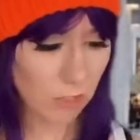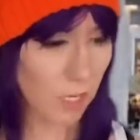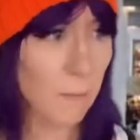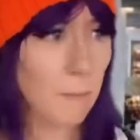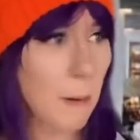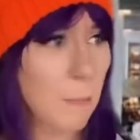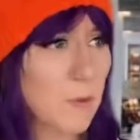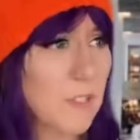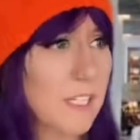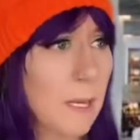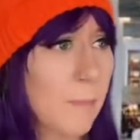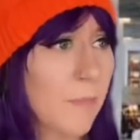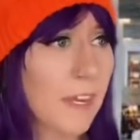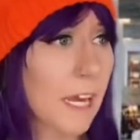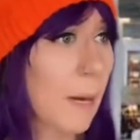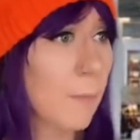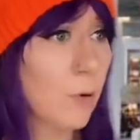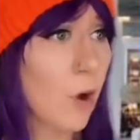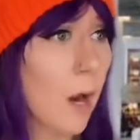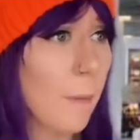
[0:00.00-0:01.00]
come up with something,
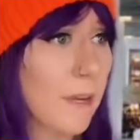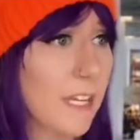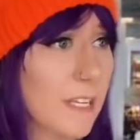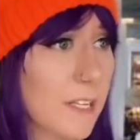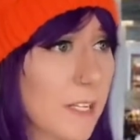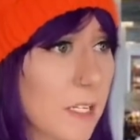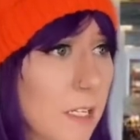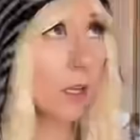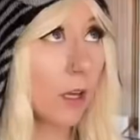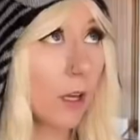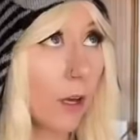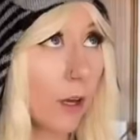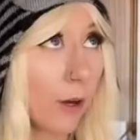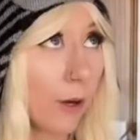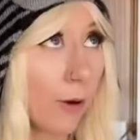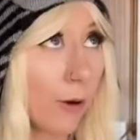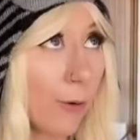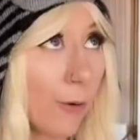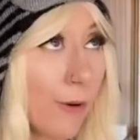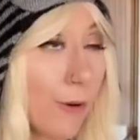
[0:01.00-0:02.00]
I promise.
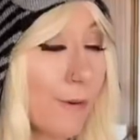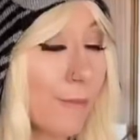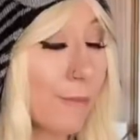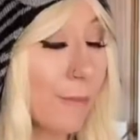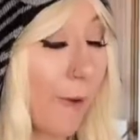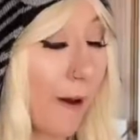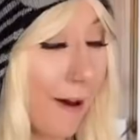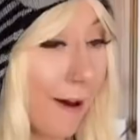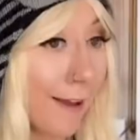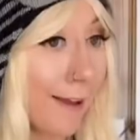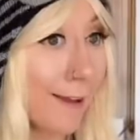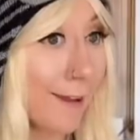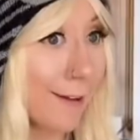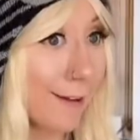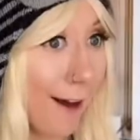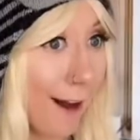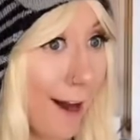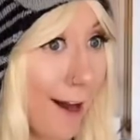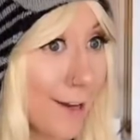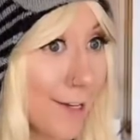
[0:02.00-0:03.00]
Oh my
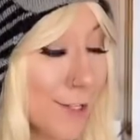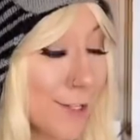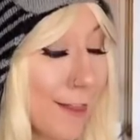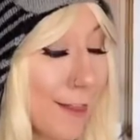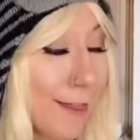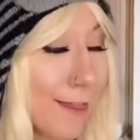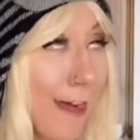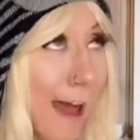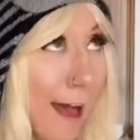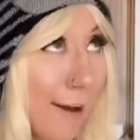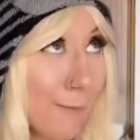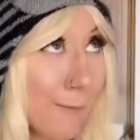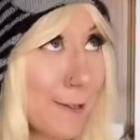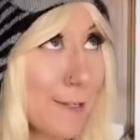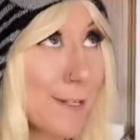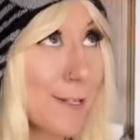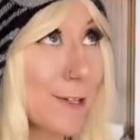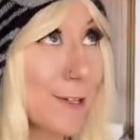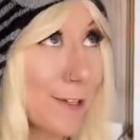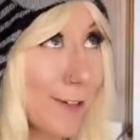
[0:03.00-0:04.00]
gosh, that
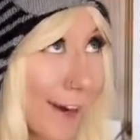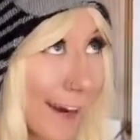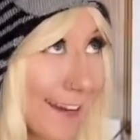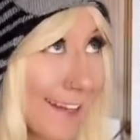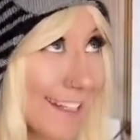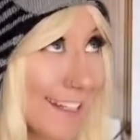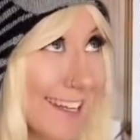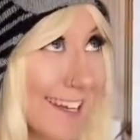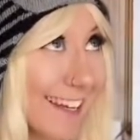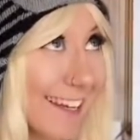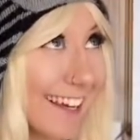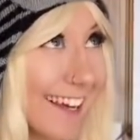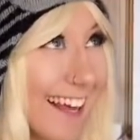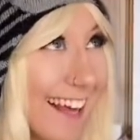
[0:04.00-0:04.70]
was crazy.